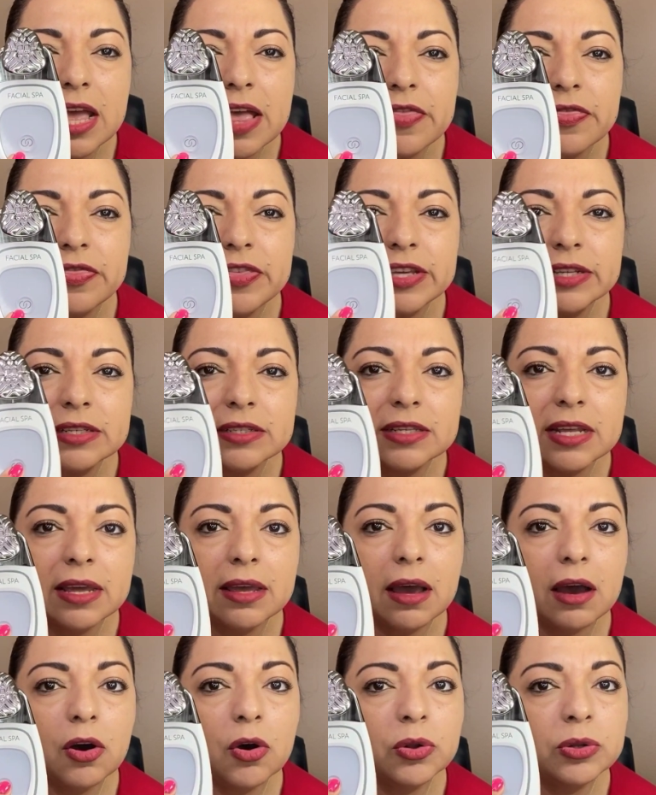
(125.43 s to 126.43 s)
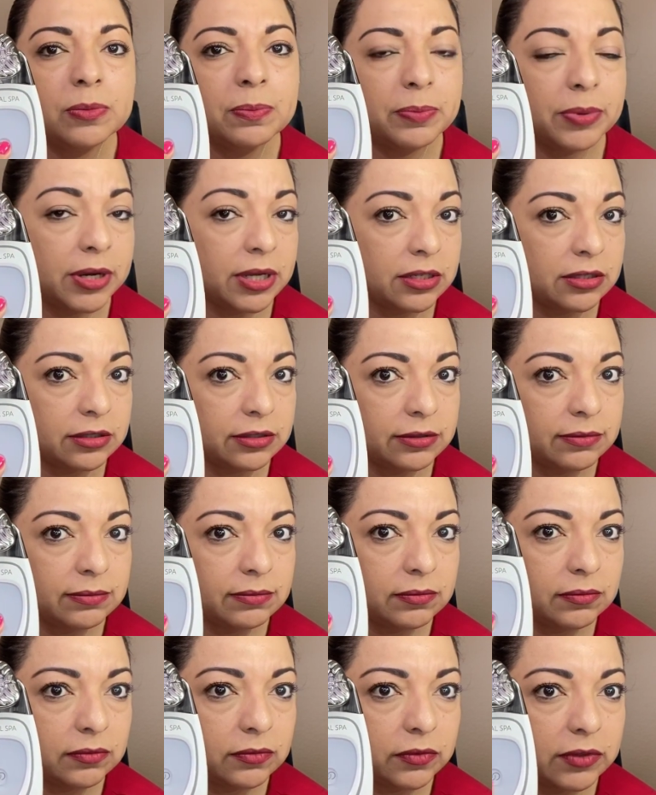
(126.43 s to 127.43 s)
This is the on button,
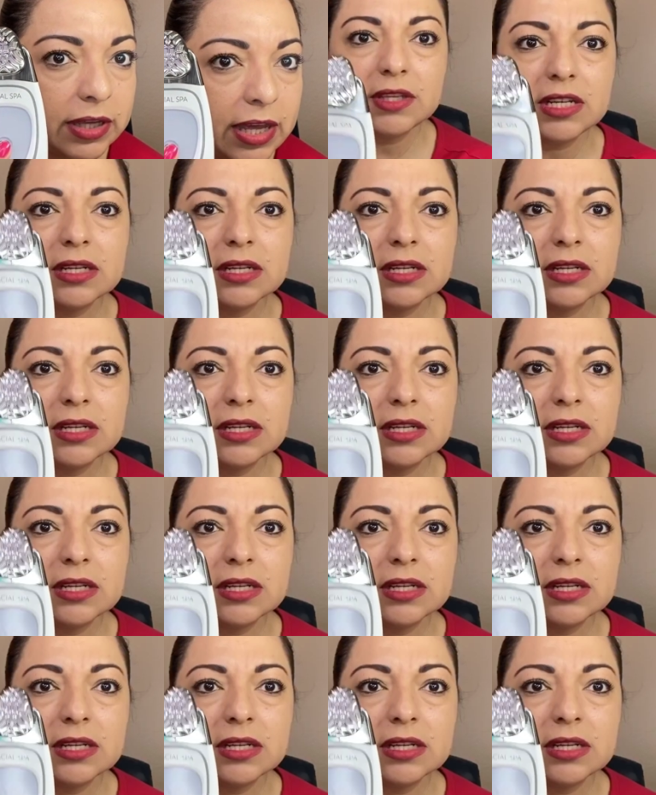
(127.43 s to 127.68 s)
okay?